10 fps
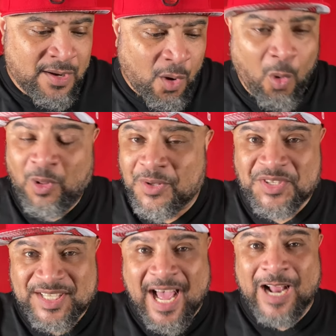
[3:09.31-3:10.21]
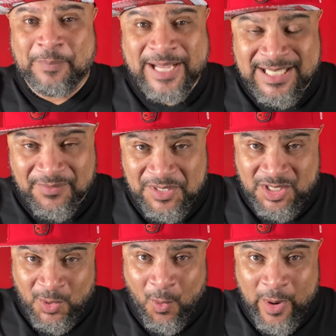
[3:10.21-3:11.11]
whole little side piece of a
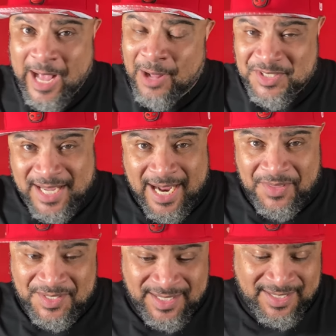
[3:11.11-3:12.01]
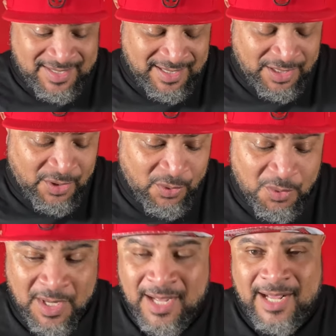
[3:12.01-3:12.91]
story outside of the DCU.